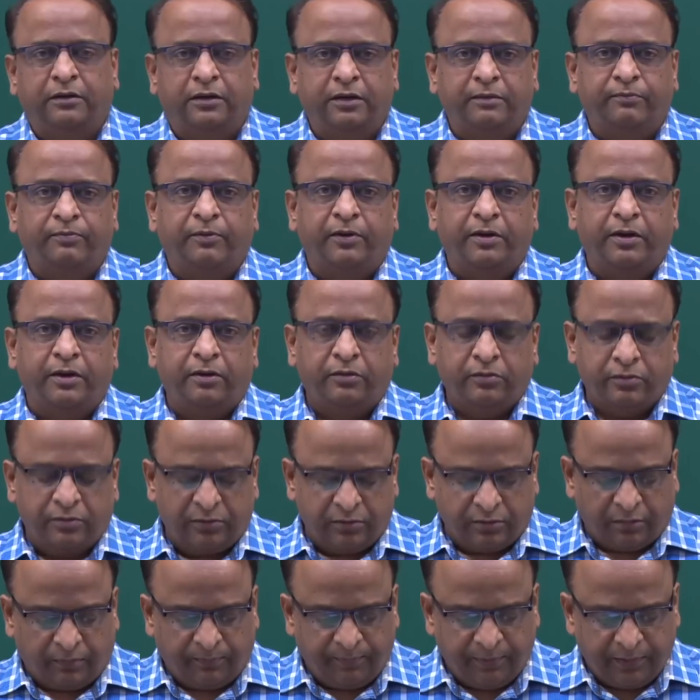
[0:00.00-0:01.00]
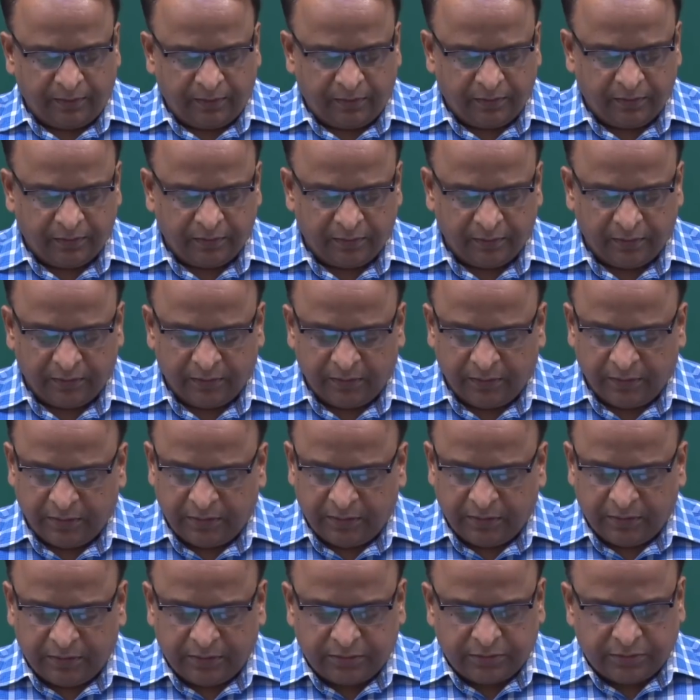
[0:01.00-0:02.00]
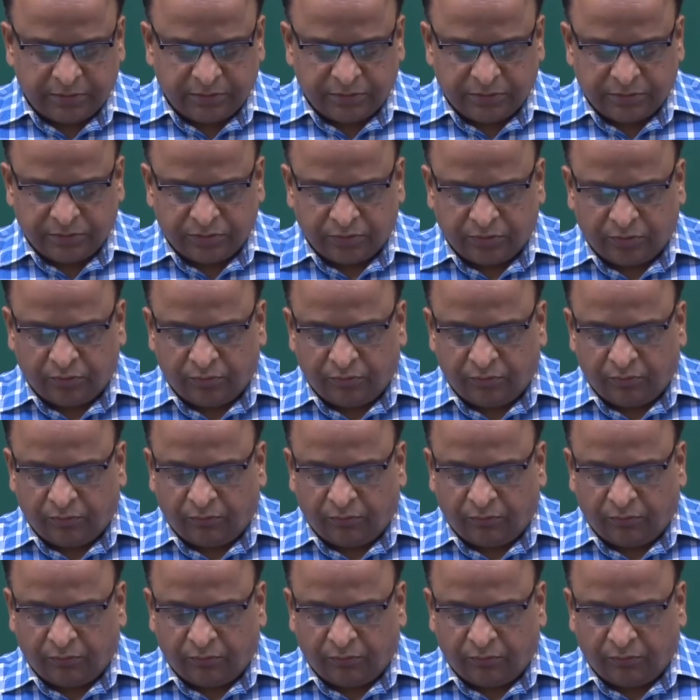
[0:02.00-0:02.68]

deeper into the topic. So